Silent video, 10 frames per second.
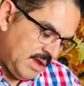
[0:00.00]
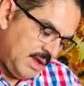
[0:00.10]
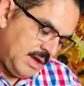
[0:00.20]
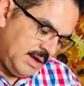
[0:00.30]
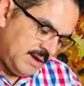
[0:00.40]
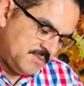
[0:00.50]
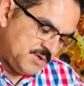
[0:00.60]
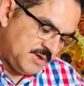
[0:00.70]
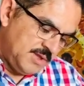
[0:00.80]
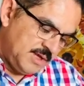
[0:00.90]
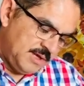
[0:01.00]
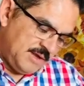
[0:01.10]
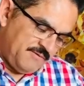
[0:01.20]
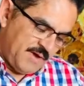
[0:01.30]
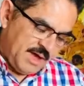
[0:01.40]
And I'm sure that if
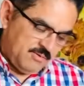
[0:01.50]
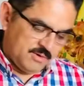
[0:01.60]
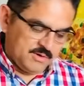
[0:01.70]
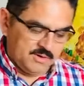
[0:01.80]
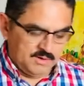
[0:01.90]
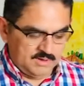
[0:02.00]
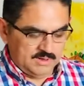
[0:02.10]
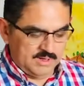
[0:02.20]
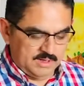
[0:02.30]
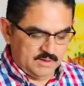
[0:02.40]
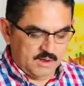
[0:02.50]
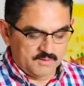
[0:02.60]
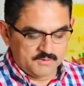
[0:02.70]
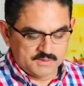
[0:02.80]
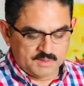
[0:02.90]
I had gone
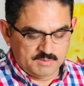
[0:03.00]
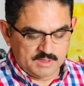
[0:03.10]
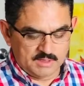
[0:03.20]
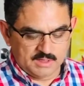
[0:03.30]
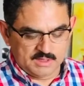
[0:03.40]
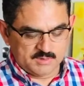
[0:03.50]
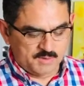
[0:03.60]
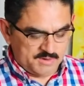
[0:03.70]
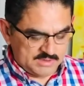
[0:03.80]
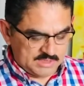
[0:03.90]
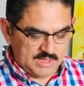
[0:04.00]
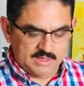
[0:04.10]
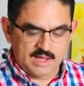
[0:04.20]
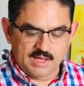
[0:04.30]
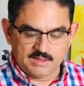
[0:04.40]
through an experience like
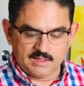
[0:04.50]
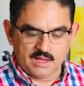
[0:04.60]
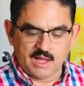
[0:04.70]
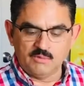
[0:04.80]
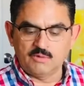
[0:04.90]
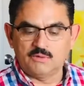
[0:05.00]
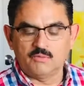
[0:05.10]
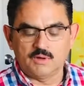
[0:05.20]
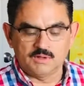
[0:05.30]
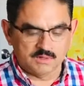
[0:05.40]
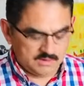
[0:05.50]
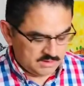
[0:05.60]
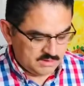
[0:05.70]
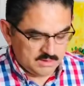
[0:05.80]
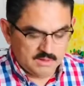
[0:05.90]
that I would want
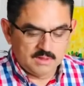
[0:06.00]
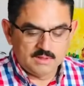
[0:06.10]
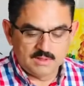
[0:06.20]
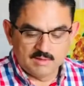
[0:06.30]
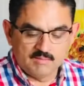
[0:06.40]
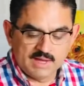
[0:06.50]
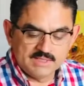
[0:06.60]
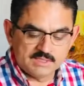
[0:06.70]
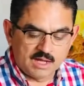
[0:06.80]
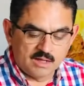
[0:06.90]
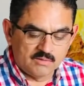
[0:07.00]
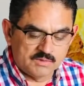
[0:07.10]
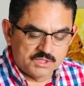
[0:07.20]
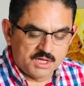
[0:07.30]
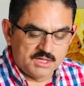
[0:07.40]
that my style would
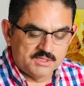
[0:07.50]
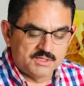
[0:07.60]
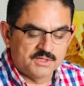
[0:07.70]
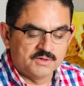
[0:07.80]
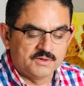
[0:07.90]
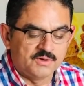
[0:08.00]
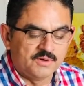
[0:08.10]
change too.